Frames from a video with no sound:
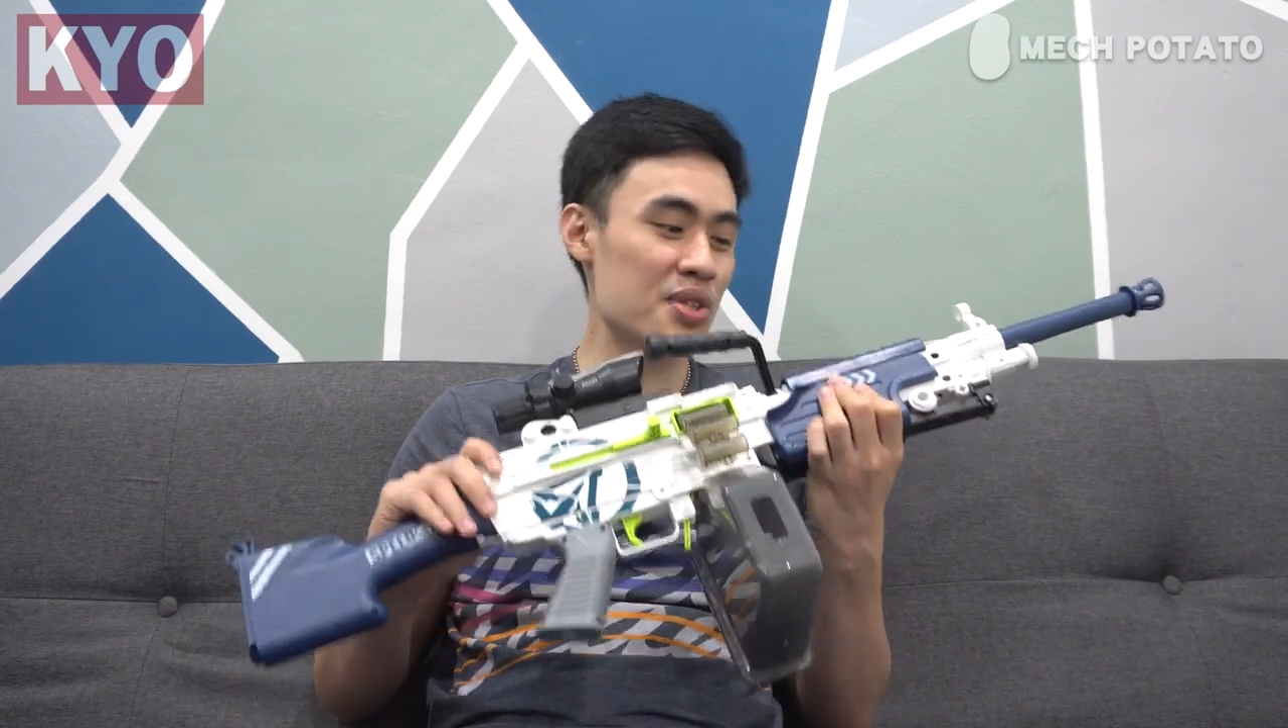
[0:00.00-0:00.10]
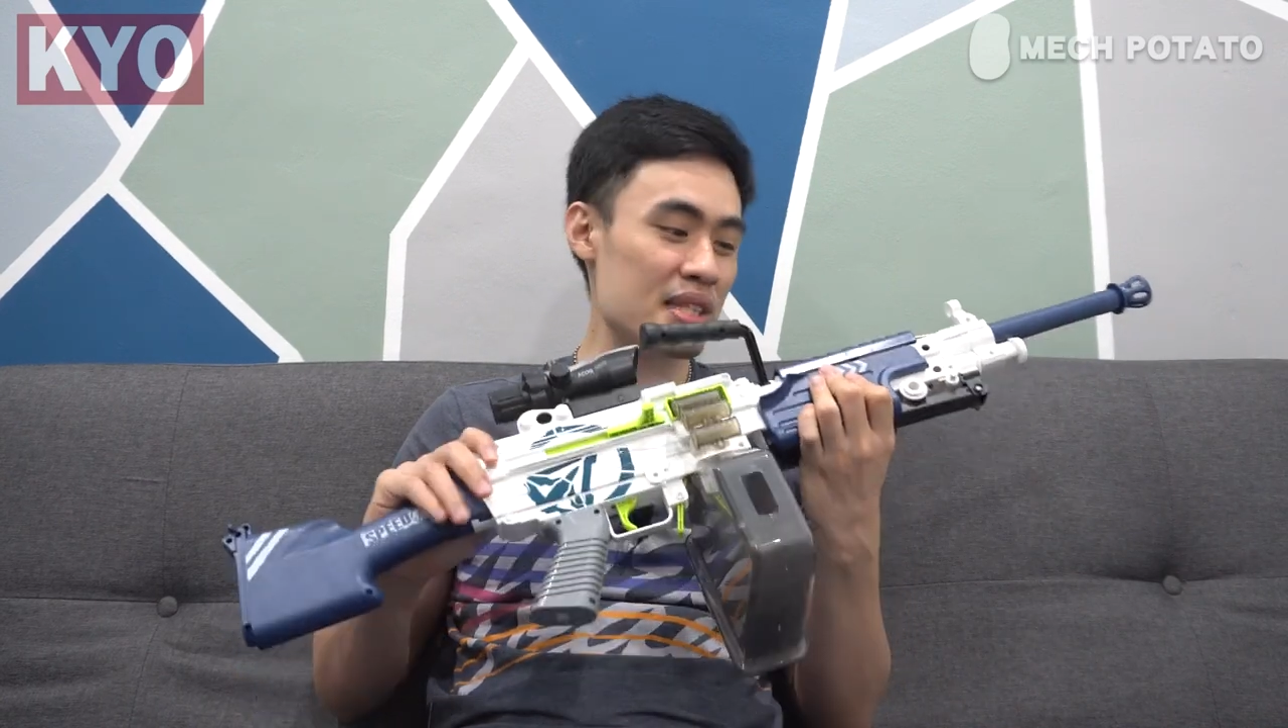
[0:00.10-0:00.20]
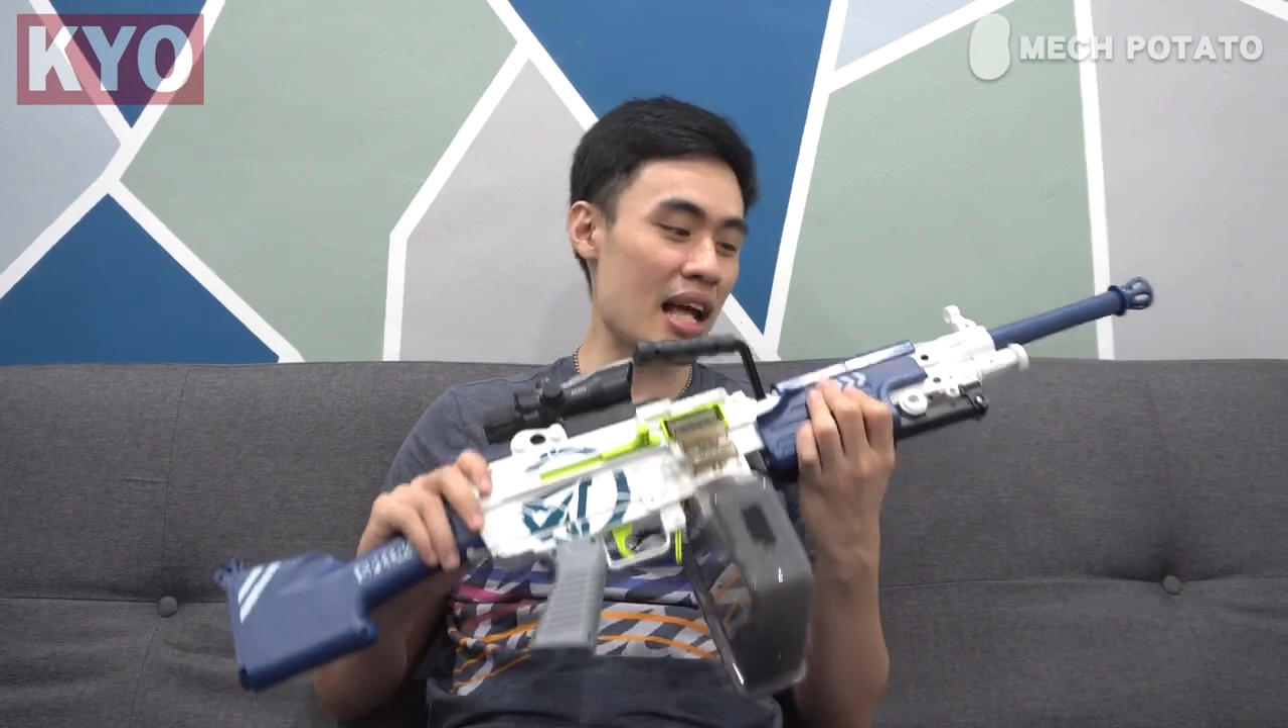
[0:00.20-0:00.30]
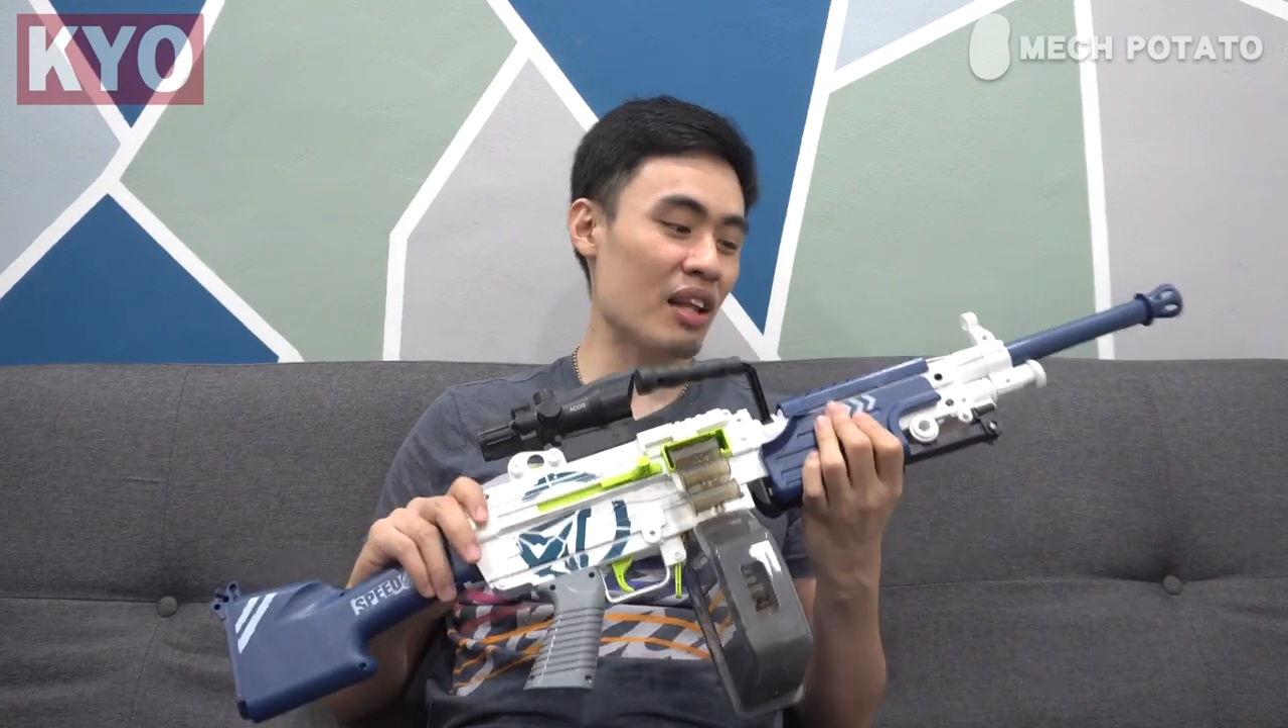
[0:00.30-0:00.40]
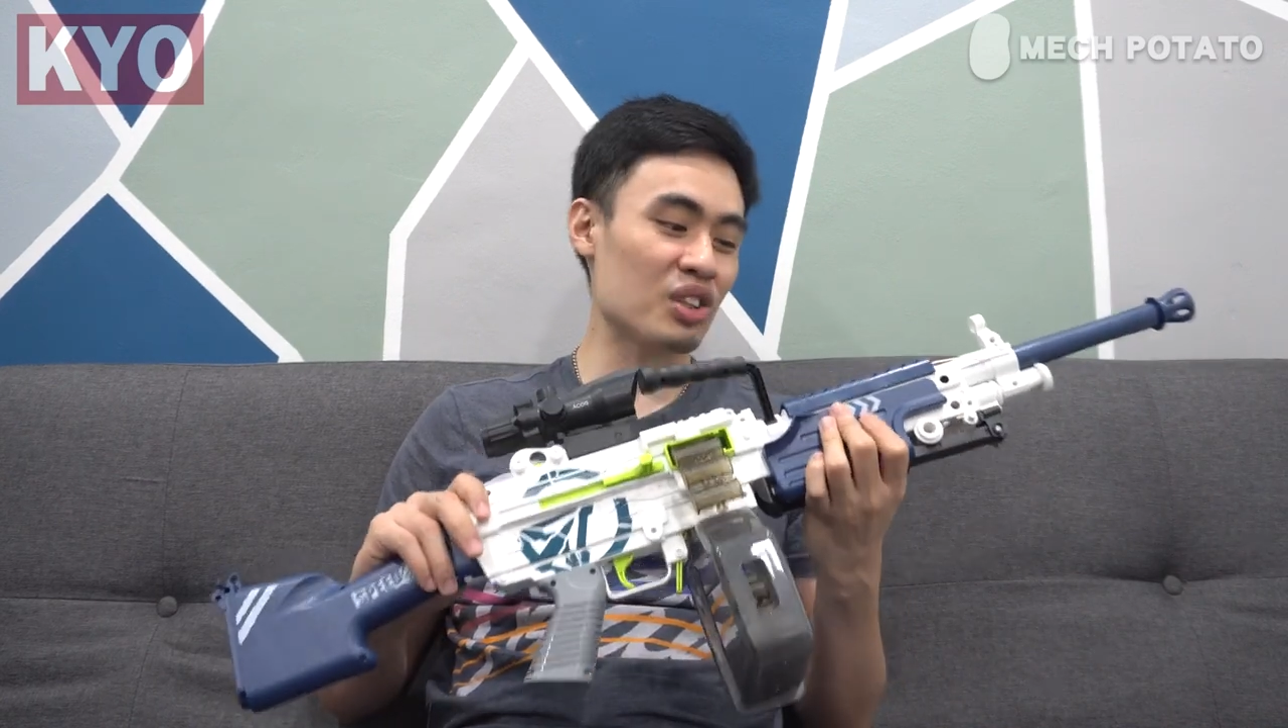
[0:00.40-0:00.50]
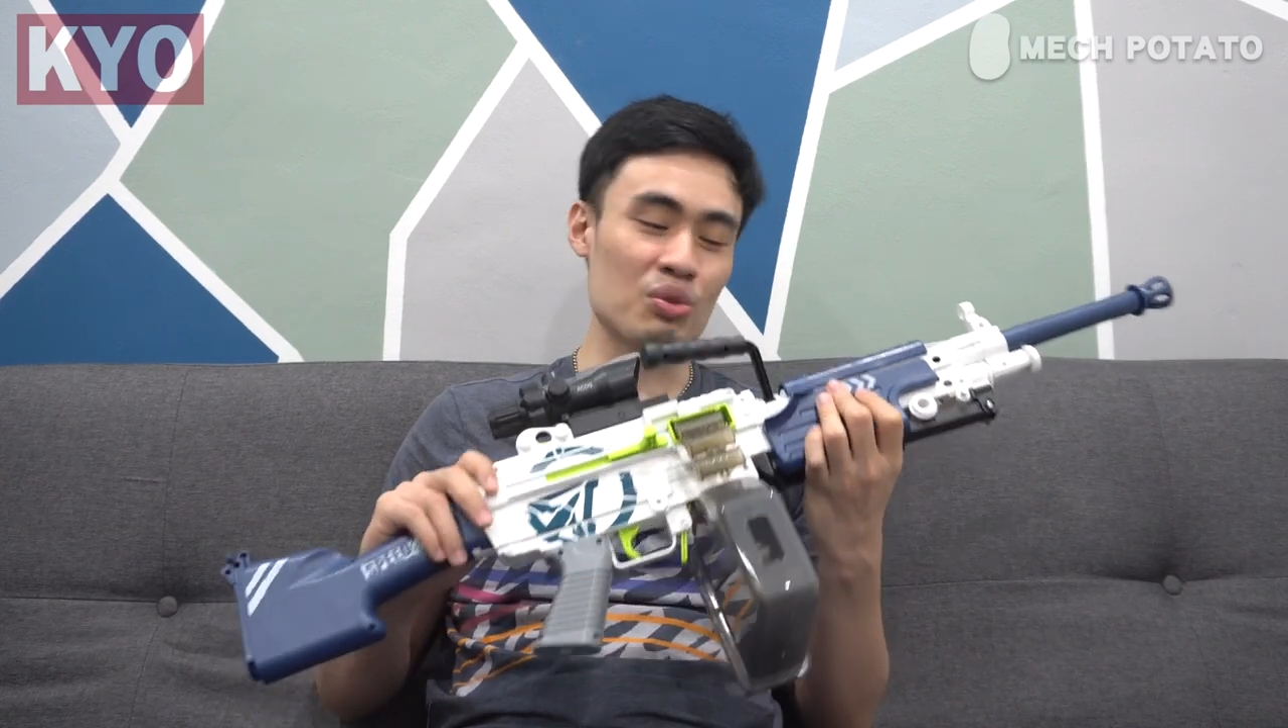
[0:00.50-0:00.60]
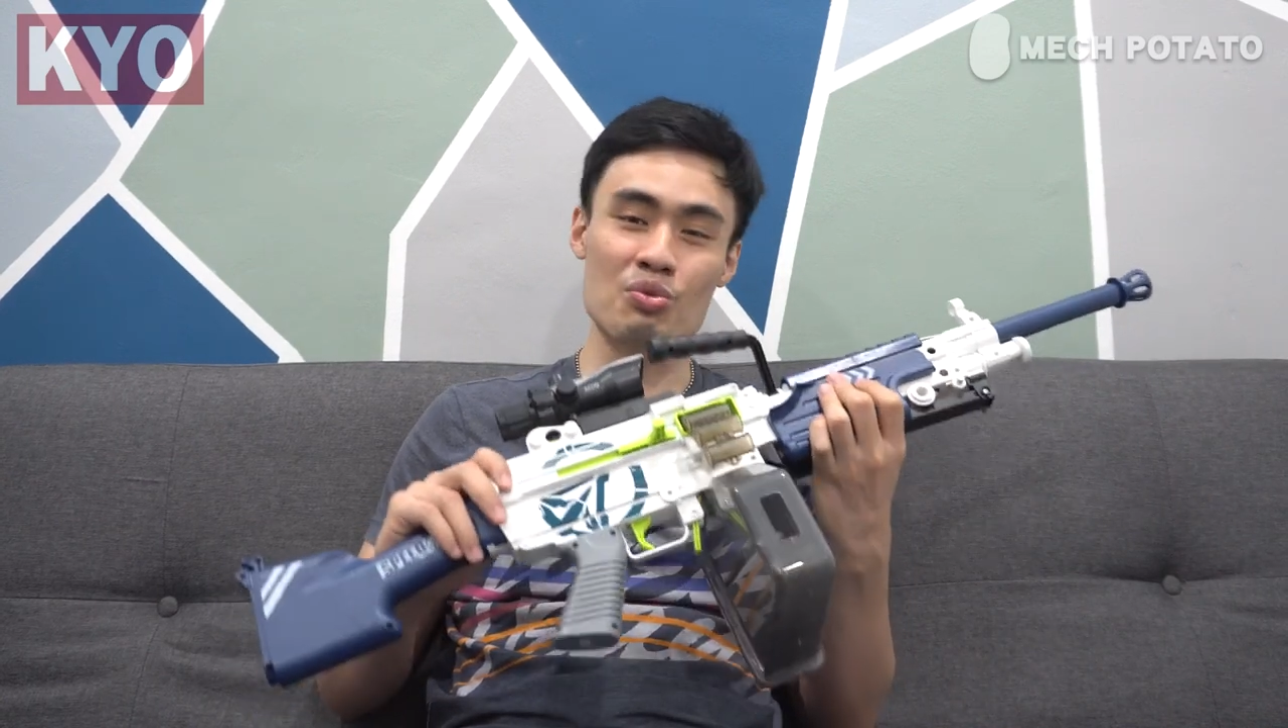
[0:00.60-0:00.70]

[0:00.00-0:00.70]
sells